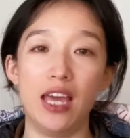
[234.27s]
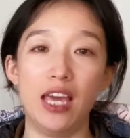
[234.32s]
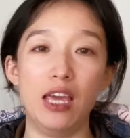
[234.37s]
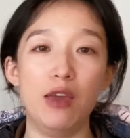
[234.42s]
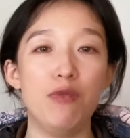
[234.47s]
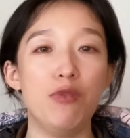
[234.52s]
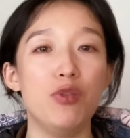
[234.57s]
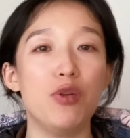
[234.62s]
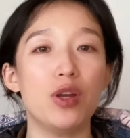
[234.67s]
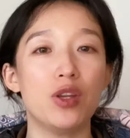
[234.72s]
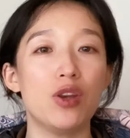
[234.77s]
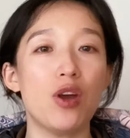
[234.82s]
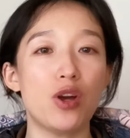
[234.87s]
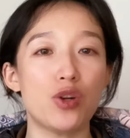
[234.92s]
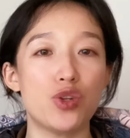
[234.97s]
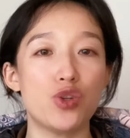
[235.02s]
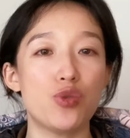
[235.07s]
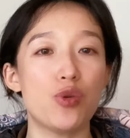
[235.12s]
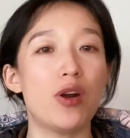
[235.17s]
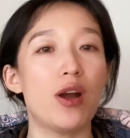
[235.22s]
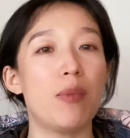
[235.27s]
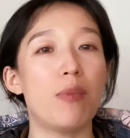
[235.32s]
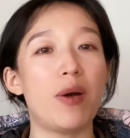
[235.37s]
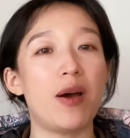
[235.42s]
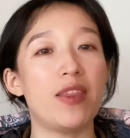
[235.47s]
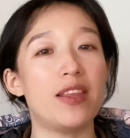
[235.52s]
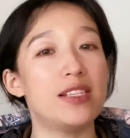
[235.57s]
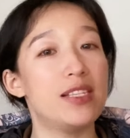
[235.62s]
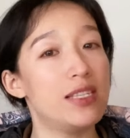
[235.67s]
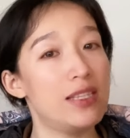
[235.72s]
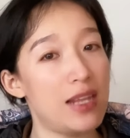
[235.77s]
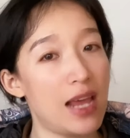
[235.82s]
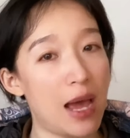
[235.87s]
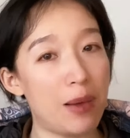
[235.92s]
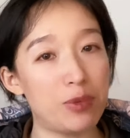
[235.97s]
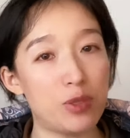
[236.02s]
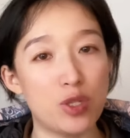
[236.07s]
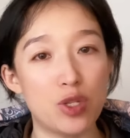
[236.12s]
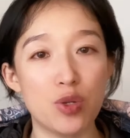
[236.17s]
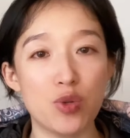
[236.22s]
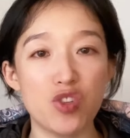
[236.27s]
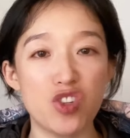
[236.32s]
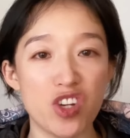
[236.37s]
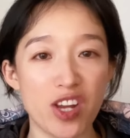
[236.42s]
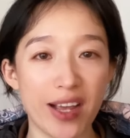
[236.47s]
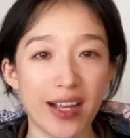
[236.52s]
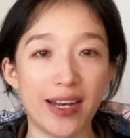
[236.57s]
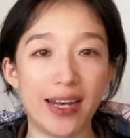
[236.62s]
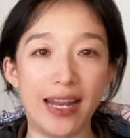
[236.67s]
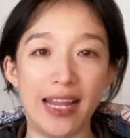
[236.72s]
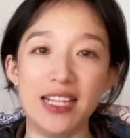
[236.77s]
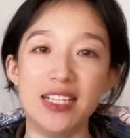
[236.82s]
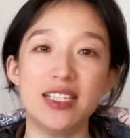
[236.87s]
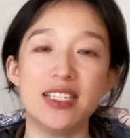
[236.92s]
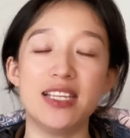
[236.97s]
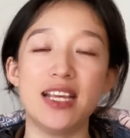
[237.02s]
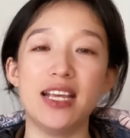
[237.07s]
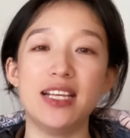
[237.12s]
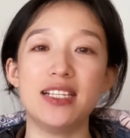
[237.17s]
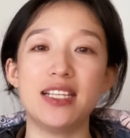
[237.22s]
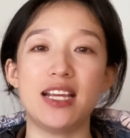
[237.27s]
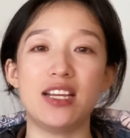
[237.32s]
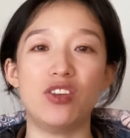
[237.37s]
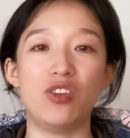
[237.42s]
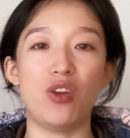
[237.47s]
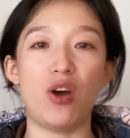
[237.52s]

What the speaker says: If you are not sure about the steps to check lenses and